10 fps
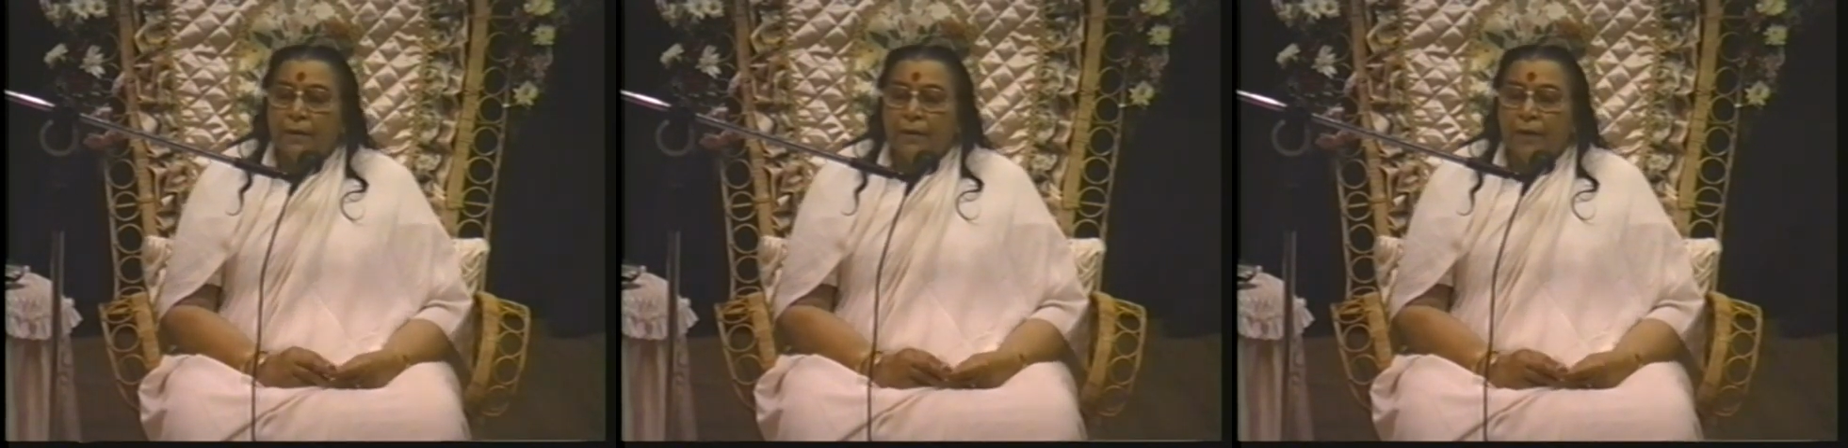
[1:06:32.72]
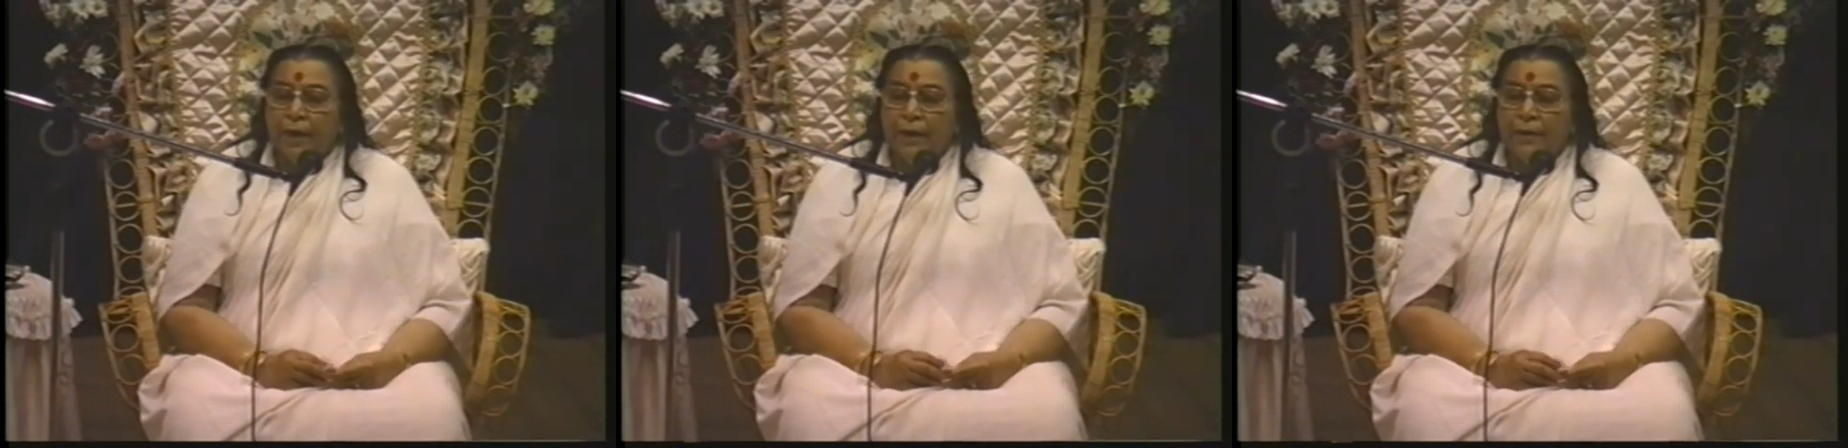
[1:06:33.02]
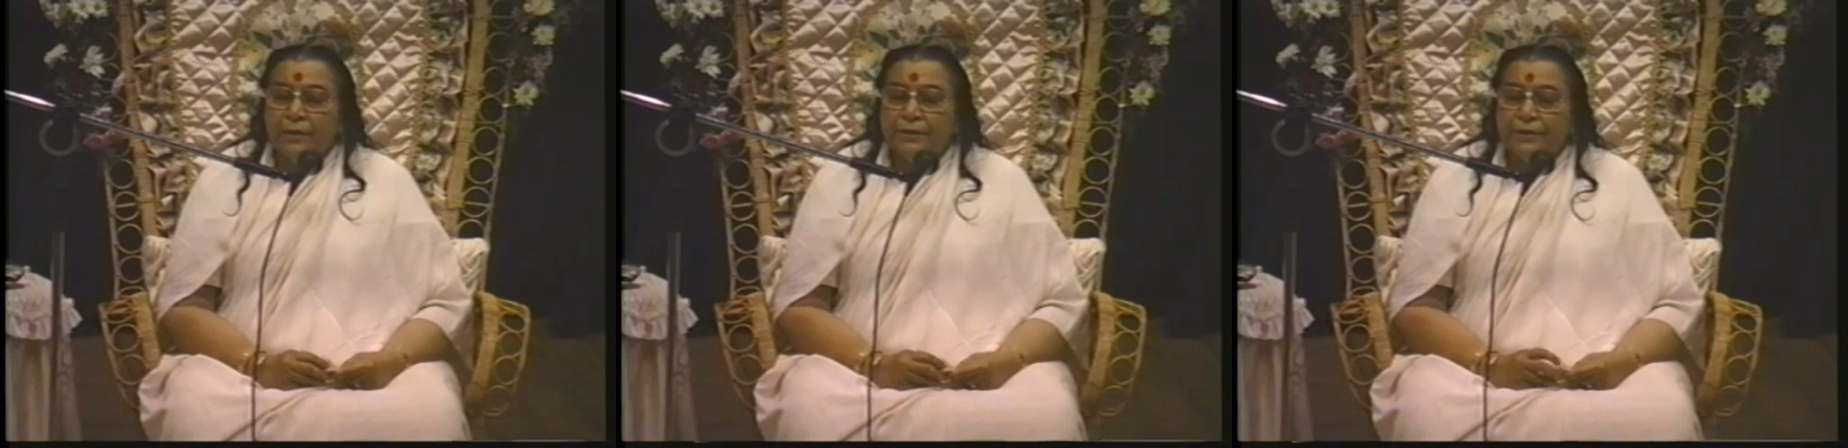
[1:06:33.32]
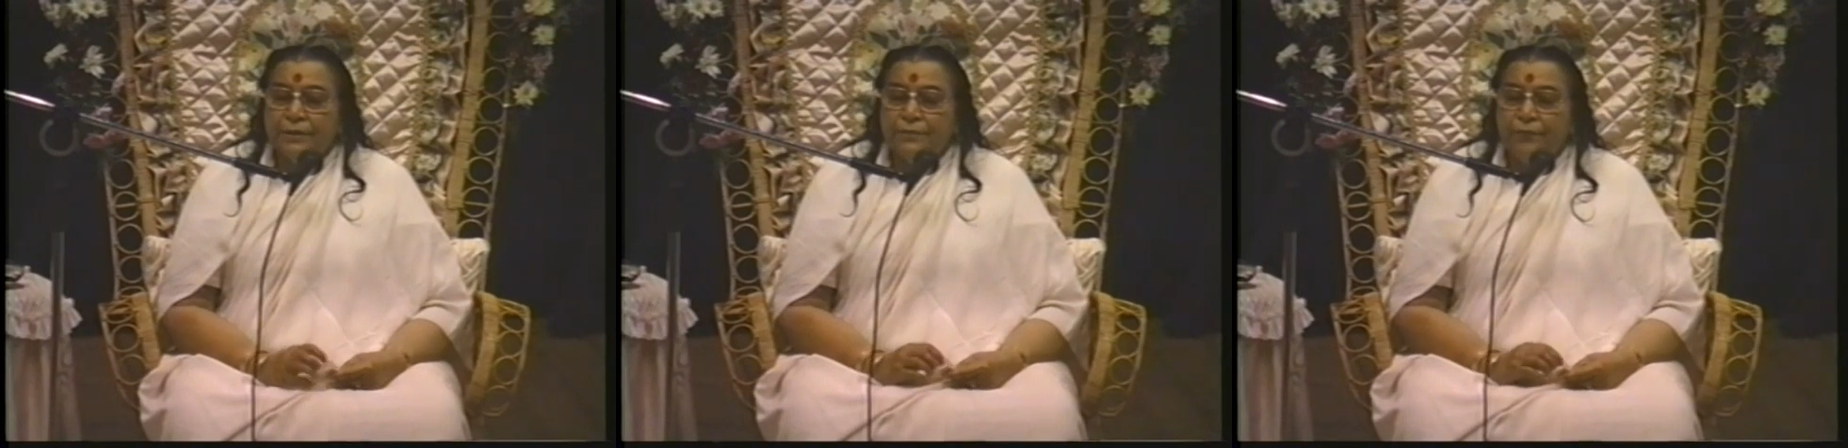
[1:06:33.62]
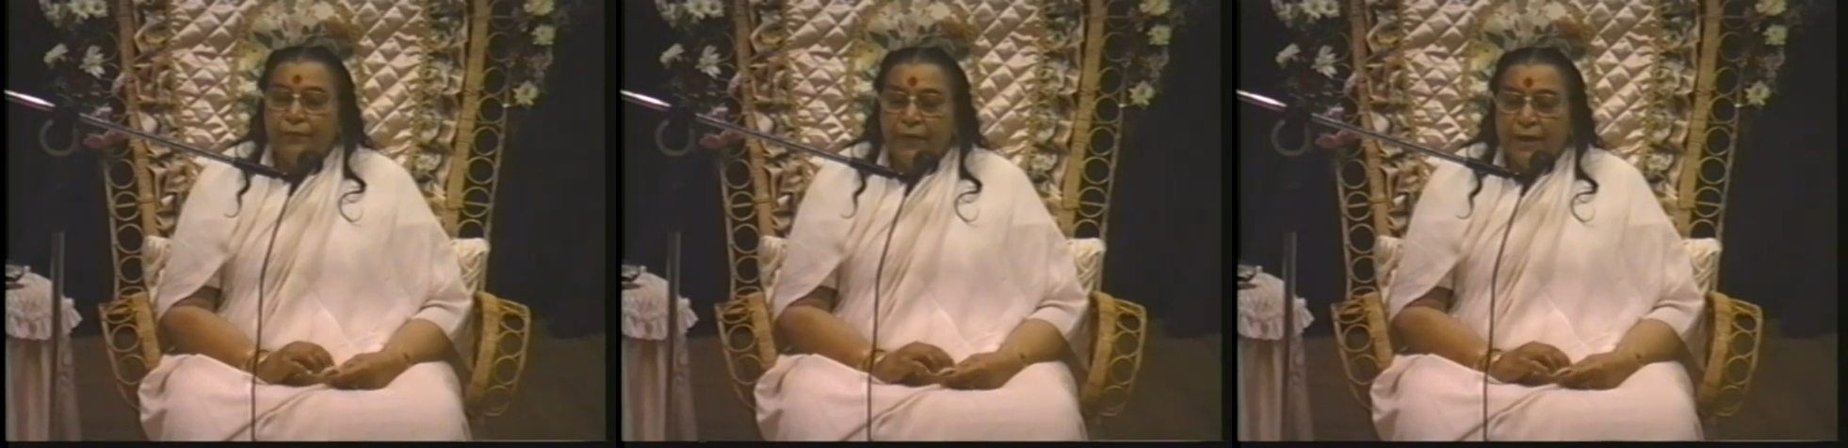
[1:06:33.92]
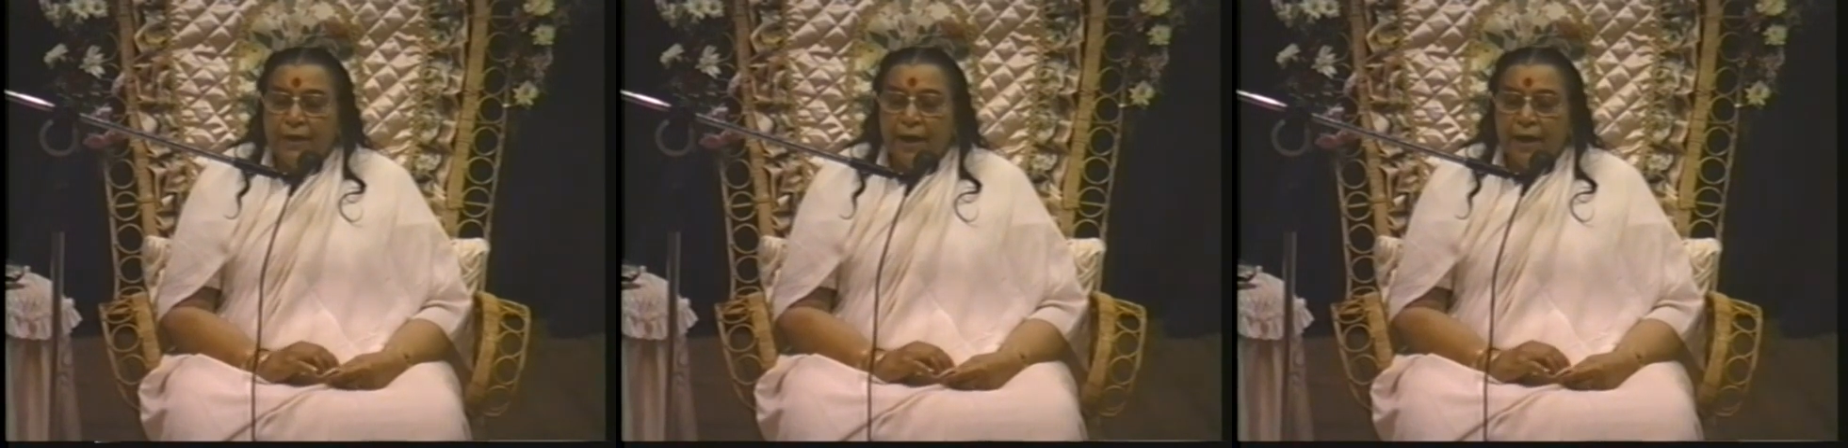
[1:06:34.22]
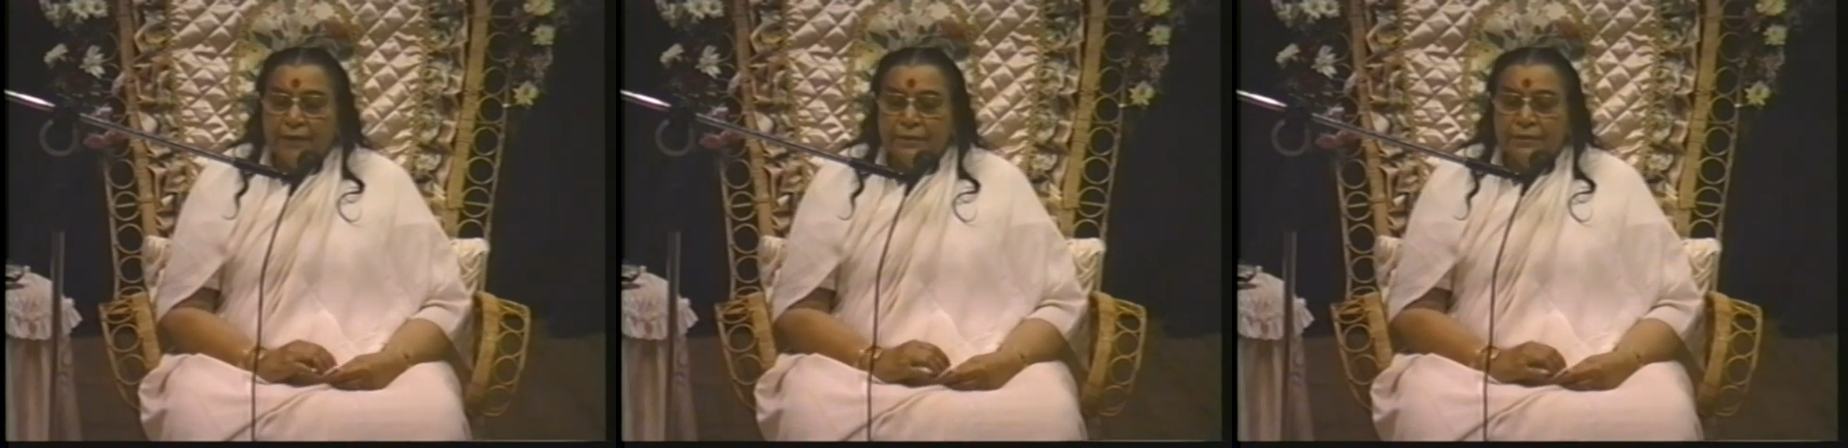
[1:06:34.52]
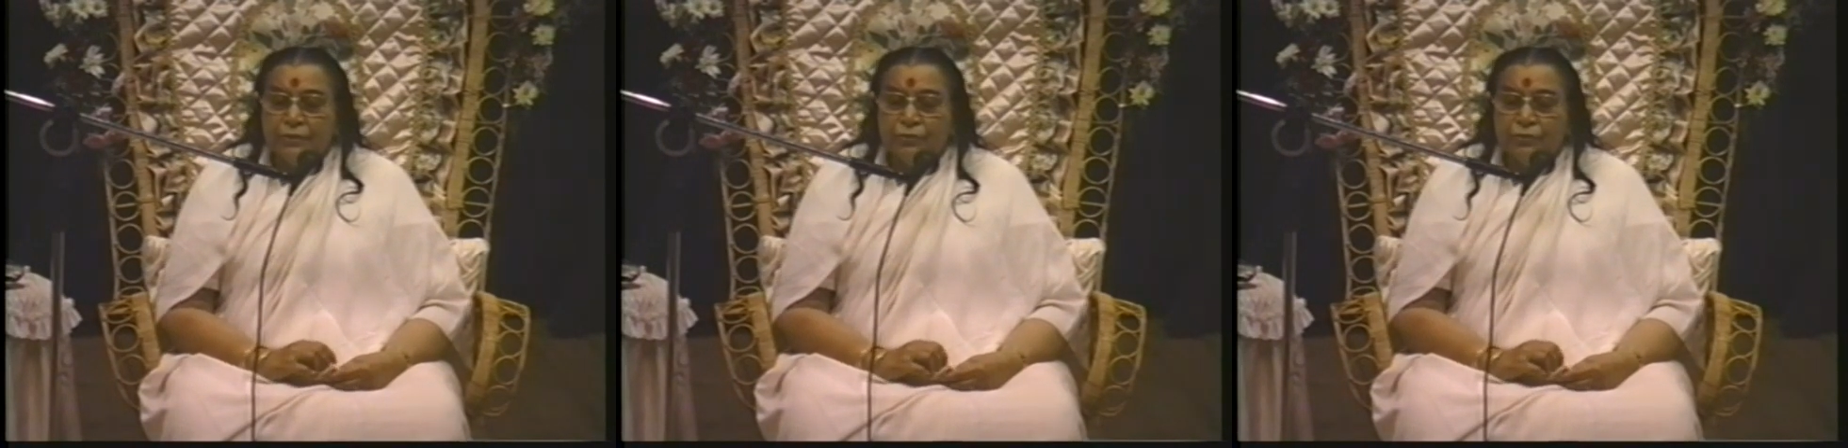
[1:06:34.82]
And she's very anxious to